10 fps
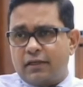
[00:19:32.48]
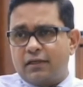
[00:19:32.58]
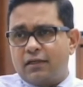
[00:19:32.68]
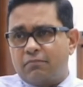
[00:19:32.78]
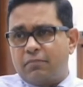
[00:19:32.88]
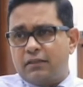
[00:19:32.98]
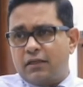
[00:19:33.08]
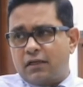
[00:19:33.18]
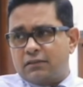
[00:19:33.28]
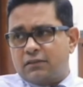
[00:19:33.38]
taken up by the
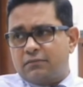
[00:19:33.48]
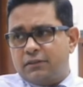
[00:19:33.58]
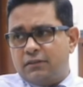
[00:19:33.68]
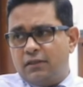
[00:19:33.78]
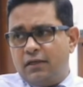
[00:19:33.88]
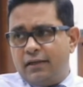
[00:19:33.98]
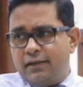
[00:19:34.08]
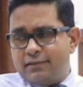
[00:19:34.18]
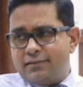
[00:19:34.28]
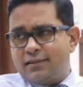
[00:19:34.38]
customer,
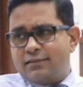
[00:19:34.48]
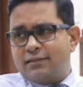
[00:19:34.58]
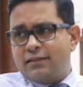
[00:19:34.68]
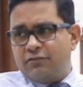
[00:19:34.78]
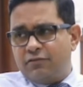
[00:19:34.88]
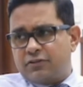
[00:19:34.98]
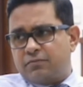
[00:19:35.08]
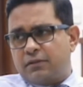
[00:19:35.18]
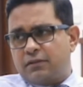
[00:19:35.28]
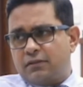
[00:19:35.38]
is just an
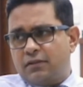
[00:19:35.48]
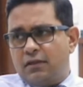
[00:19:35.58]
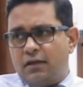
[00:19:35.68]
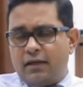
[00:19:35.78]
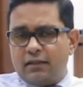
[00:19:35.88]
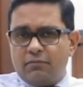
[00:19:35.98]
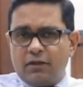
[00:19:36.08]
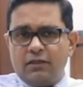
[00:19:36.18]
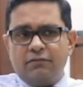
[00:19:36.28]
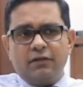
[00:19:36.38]
investment, and the
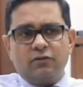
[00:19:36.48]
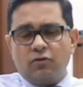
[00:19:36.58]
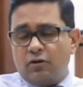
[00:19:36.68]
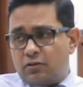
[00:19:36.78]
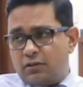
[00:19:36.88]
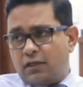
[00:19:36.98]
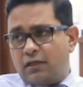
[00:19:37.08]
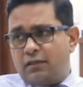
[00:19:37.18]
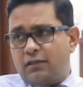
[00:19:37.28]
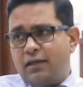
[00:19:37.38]
money will go out of the
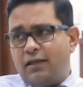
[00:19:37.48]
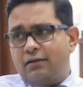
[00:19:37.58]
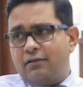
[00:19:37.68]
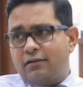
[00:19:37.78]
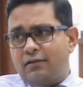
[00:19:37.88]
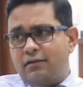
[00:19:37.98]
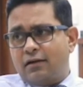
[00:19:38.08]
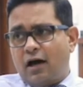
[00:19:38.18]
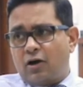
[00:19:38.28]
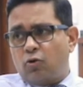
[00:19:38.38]
country, and the
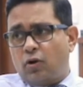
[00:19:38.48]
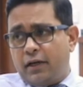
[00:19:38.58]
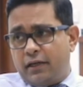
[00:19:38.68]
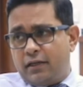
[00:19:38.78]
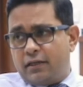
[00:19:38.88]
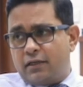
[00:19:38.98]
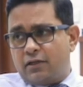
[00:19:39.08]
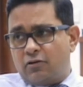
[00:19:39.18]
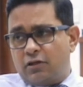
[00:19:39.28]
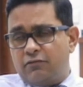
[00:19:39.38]
ROI,
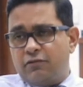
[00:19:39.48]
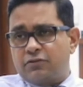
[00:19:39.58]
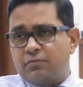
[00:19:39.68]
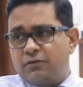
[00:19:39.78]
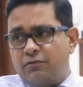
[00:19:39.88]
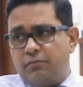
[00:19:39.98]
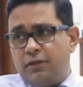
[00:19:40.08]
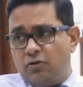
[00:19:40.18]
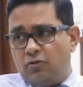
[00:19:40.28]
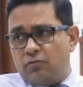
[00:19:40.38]
return on investment, will be
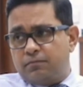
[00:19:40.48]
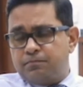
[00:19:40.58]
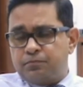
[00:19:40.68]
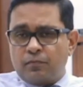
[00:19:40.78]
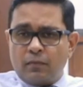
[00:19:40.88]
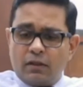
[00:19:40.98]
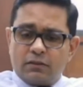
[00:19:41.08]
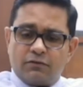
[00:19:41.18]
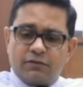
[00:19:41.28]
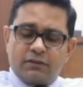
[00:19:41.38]
low.
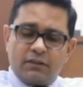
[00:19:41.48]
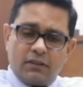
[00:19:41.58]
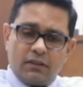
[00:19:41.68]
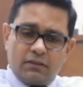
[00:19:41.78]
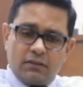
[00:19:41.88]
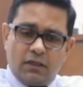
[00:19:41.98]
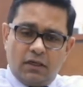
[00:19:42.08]
So first thing is,